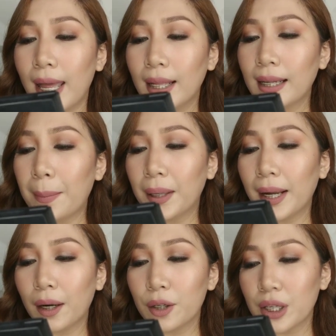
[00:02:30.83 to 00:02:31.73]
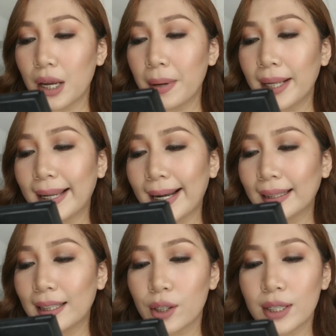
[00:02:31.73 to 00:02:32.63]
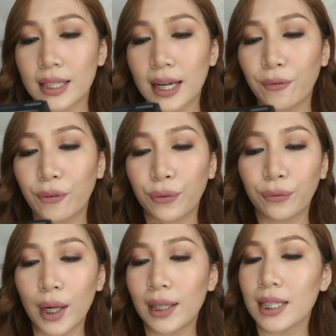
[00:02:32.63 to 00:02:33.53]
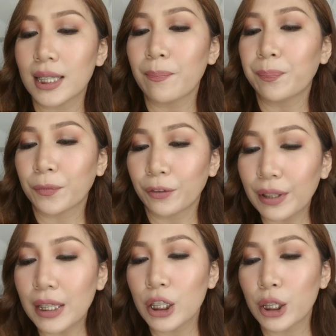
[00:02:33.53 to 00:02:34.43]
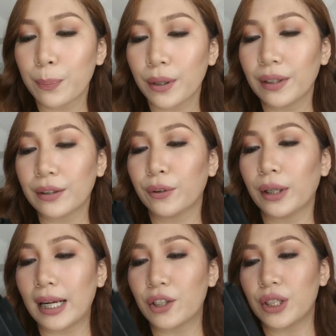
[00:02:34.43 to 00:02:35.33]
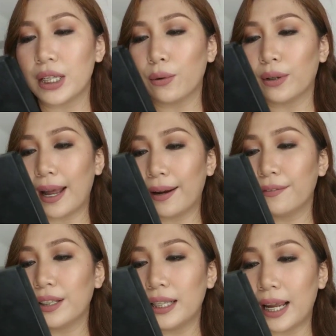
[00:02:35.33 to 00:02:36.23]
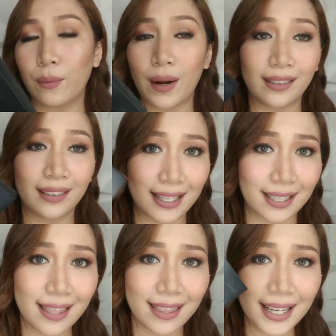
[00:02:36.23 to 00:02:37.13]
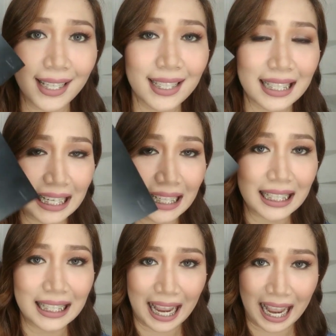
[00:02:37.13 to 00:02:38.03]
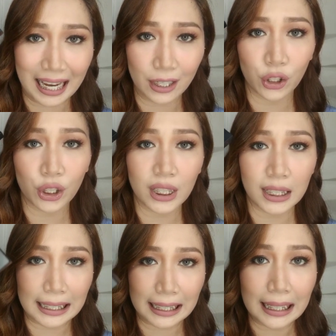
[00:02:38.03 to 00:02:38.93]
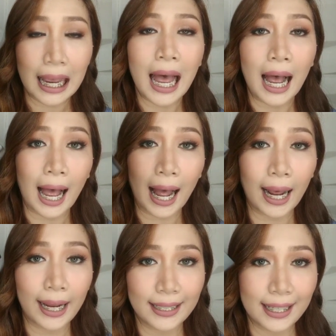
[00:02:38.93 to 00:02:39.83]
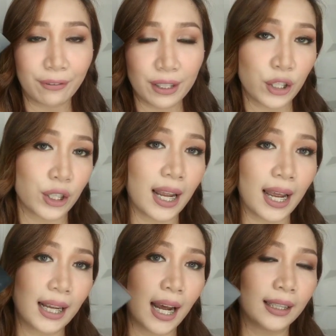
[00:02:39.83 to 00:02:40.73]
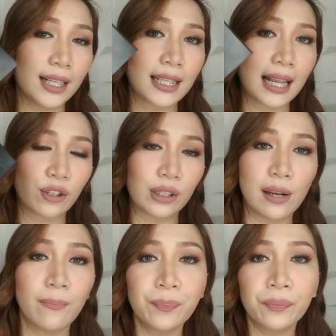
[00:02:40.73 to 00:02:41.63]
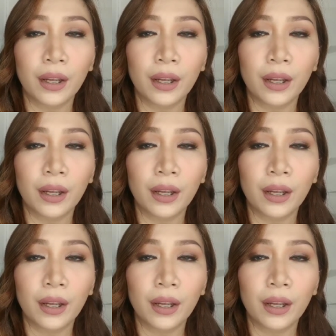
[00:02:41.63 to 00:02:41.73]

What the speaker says: And apply RCMA lightly to the skin for a flawless finish, perfect for HD or everyday wear. Yes, this is HD, high definition. I got this actually